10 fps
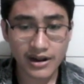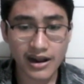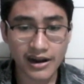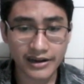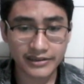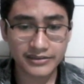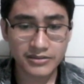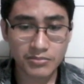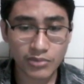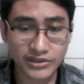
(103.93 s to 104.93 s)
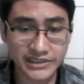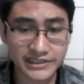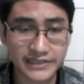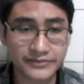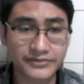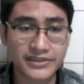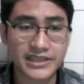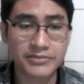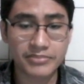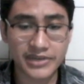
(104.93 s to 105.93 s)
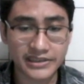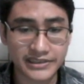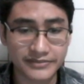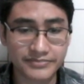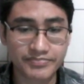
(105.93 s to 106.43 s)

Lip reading: are positive imperative.